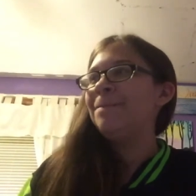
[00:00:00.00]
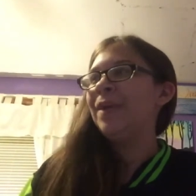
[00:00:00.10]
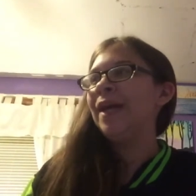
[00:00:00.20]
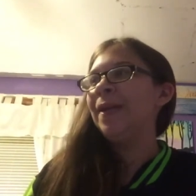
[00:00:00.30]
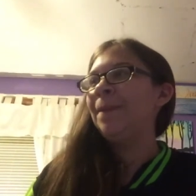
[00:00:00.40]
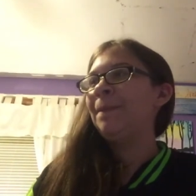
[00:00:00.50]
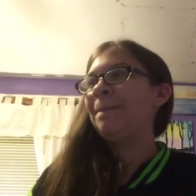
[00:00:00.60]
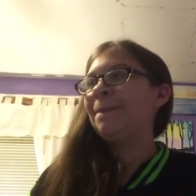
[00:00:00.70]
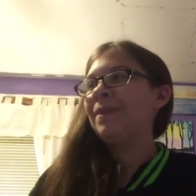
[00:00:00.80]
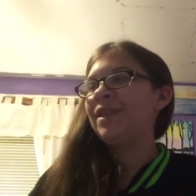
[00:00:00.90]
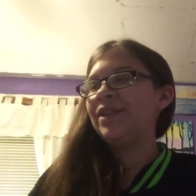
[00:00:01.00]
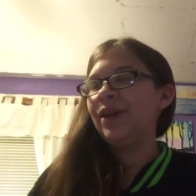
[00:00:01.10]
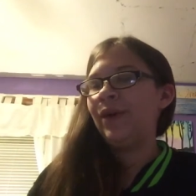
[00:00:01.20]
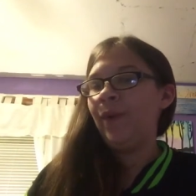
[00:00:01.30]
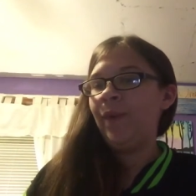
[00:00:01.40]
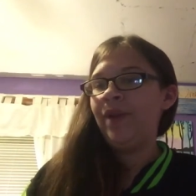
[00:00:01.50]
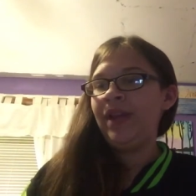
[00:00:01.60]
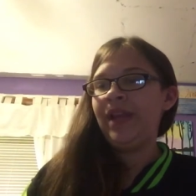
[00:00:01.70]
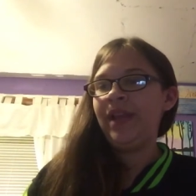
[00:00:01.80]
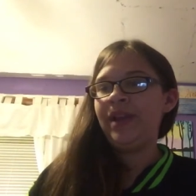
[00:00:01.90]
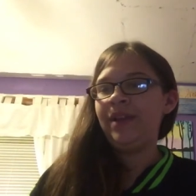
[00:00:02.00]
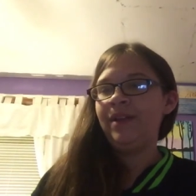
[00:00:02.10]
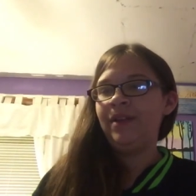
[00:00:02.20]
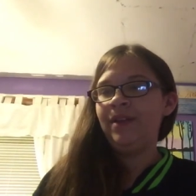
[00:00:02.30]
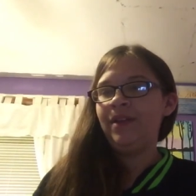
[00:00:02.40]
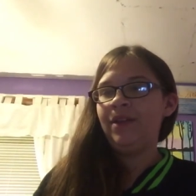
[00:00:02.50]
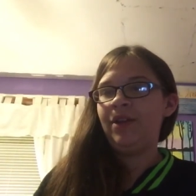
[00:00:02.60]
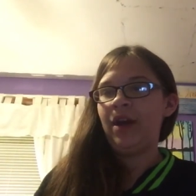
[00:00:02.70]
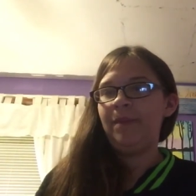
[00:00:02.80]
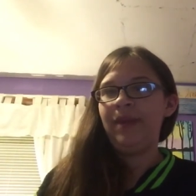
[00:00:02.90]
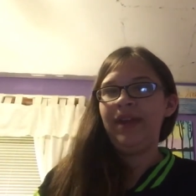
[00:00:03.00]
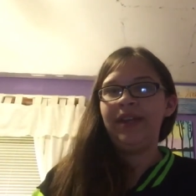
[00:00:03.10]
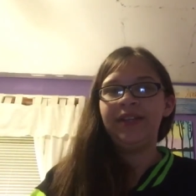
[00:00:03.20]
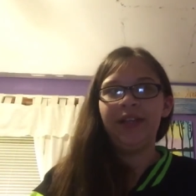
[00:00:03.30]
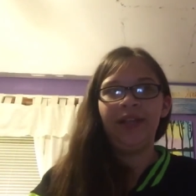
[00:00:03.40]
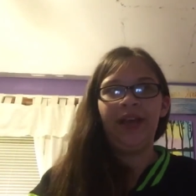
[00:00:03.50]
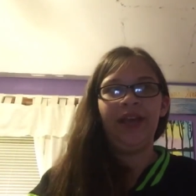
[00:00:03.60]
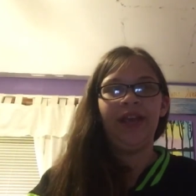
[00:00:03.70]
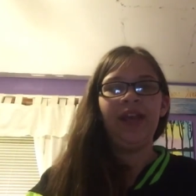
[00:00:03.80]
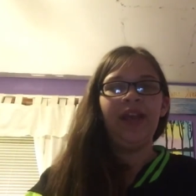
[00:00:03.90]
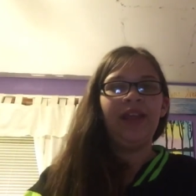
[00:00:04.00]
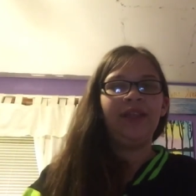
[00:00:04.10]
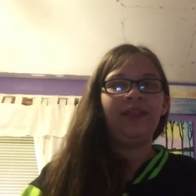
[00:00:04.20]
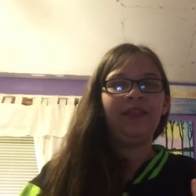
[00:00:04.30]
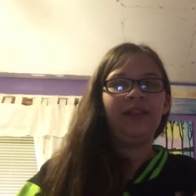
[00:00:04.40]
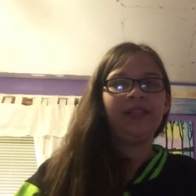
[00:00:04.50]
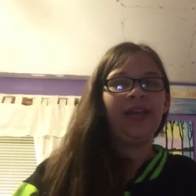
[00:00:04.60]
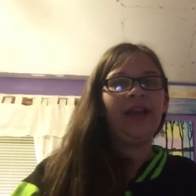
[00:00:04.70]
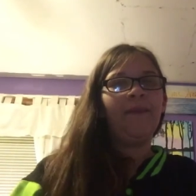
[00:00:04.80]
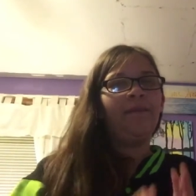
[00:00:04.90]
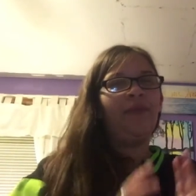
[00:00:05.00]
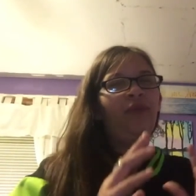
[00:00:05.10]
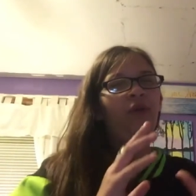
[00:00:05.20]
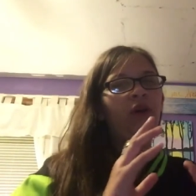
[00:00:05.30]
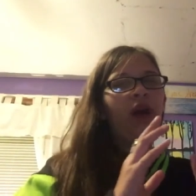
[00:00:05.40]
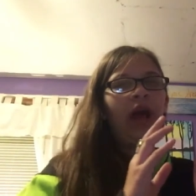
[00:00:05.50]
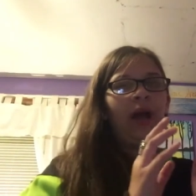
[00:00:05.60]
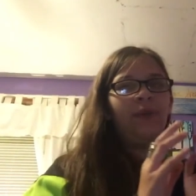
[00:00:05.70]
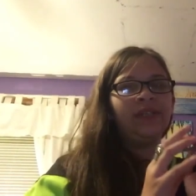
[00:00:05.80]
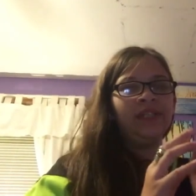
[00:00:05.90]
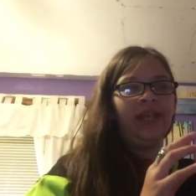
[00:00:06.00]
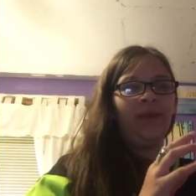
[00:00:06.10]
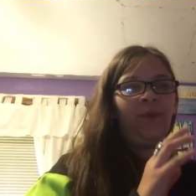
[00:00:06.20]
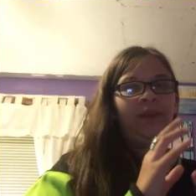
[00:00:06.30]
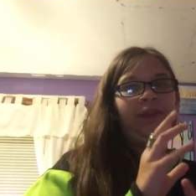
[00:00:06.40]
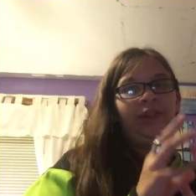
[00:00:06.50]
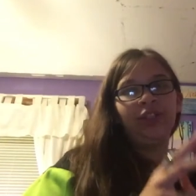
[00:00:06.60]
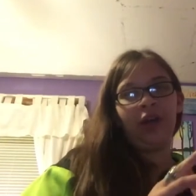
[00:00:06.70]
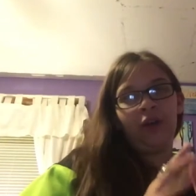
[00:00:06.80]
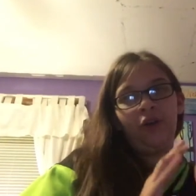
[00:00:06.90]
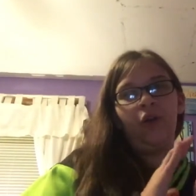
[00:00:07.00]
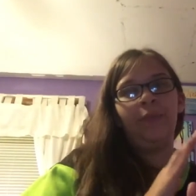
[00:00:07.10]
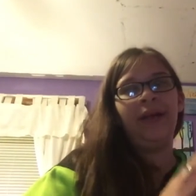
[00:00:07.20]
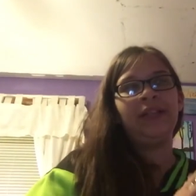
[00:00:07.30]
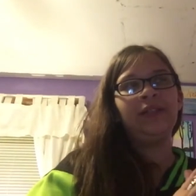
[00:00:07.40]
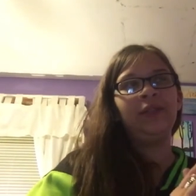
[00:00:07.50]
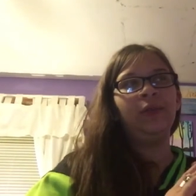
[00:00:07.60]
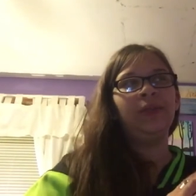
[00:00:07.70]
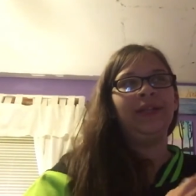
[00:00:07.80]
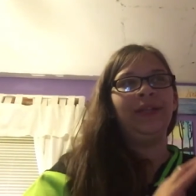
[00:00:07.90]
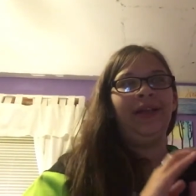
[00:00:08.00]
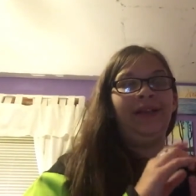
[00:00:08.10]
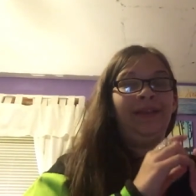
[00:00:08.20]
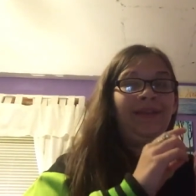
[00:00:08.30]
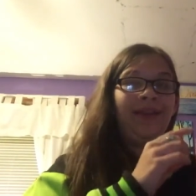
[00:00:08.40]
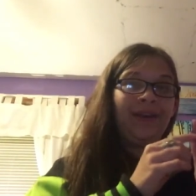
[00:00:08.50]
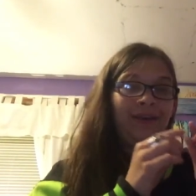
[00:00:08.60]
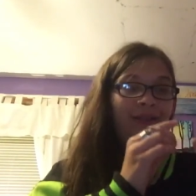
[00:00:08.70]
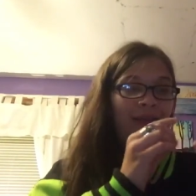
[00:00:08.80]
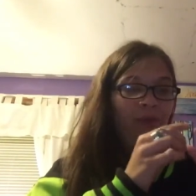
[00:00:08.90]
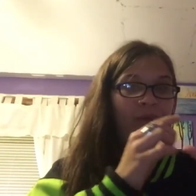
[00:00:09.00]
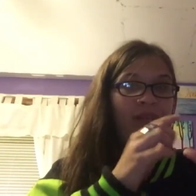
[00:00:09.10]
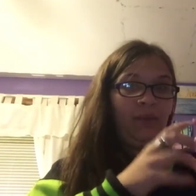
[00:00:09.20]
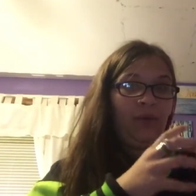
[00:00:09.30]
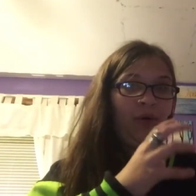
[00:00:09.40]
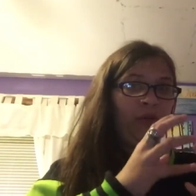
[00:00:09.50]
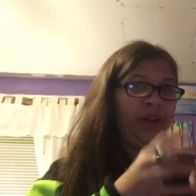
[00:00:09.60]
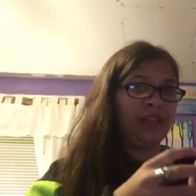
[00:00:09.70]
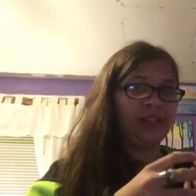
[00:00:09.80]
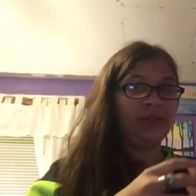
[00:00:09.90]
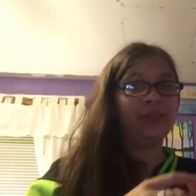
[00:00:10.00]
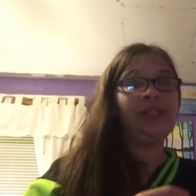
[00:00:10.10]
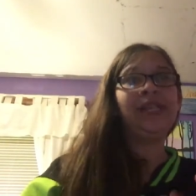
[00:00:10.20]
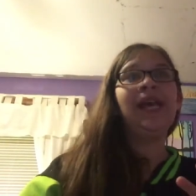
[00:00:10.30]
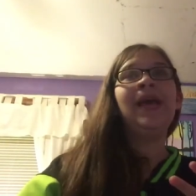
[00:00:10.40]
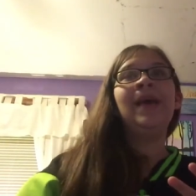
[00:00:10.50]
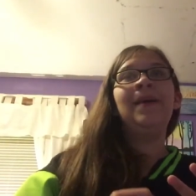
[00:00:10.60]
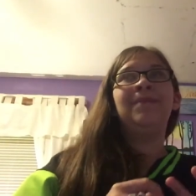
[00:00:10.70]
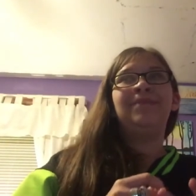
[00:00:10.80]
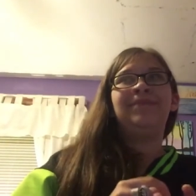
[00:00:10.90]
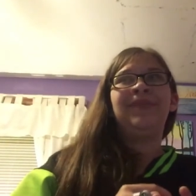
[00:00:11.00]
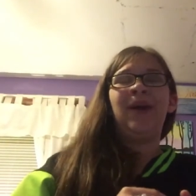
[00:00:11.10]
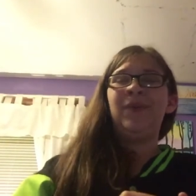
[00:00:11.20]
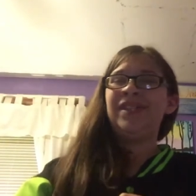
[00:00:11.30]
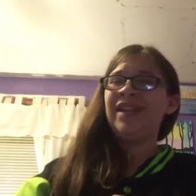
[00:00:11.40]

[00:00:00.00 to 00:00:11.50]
But so he got me into like Because, like, before I was, like, with the charcoal pencils and, like, the little kneadable erasers, that was